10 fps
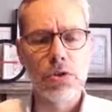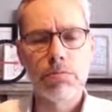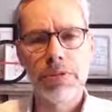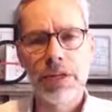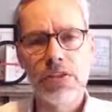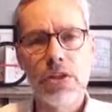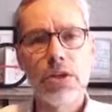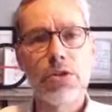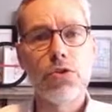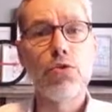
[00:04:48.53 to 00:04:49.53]
compared
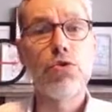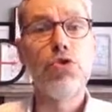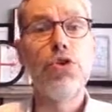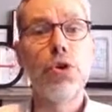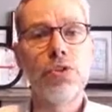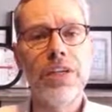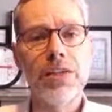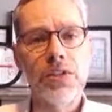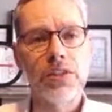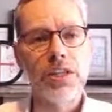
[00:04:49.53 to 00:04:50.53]
to no
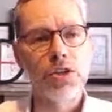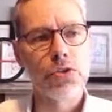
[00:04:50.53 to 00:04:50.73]
de-escalation.